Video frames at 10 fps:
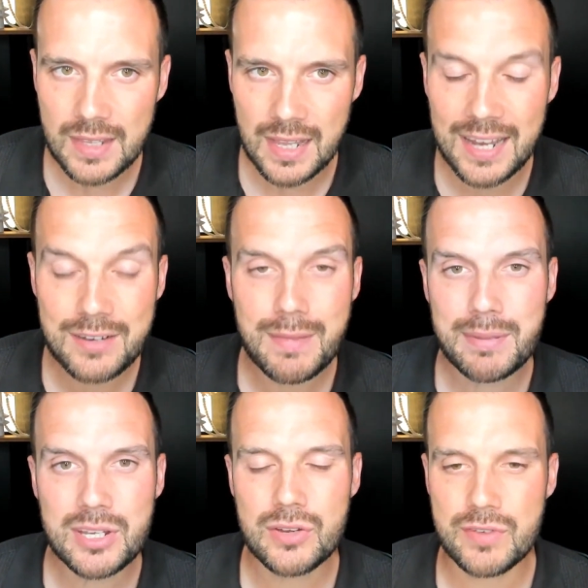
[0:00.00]
And
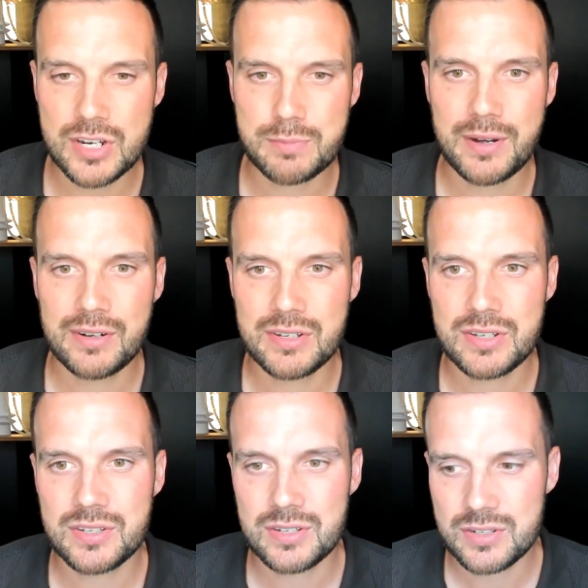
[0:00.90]
maybe you've
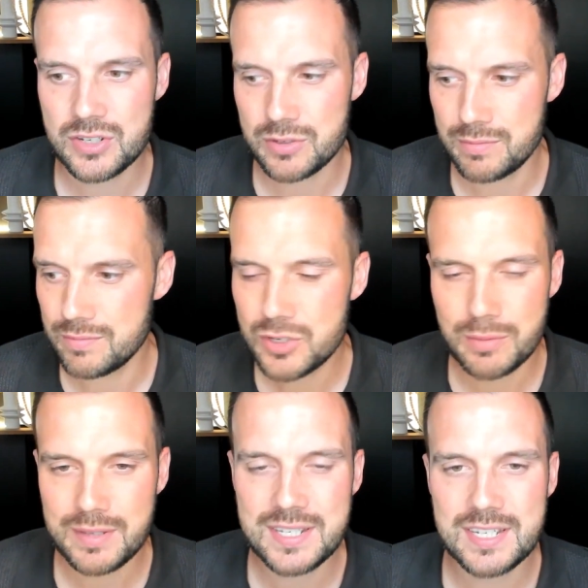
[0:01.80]
experienced some
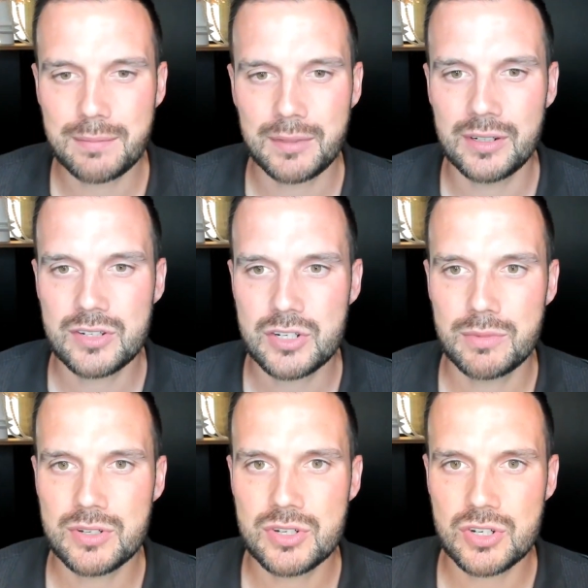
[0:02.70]
something similar.
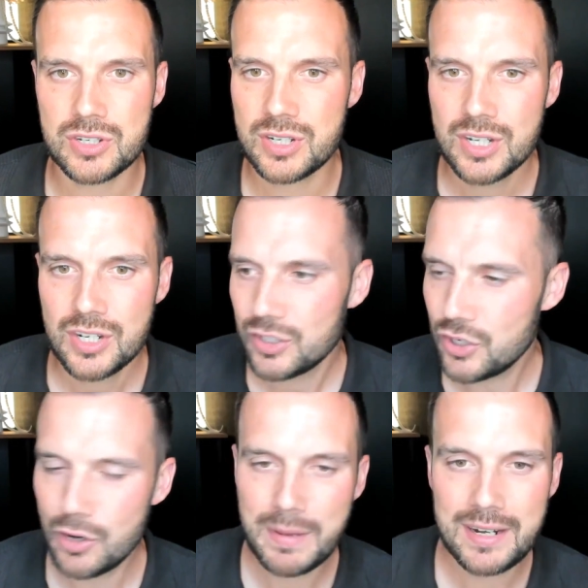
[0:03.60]
Someone's just
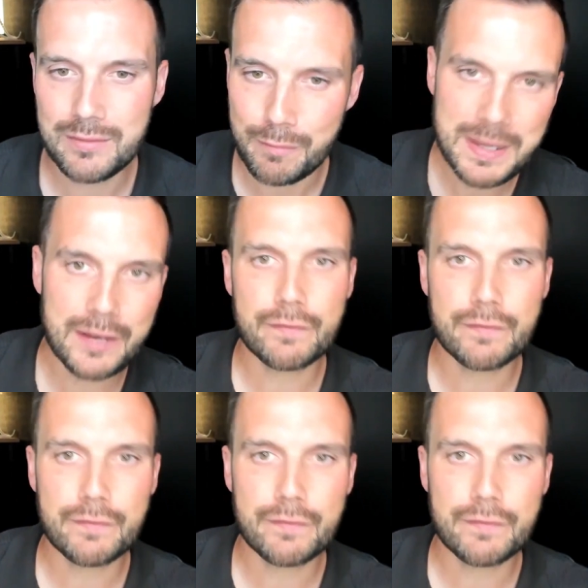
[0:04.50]
come in, big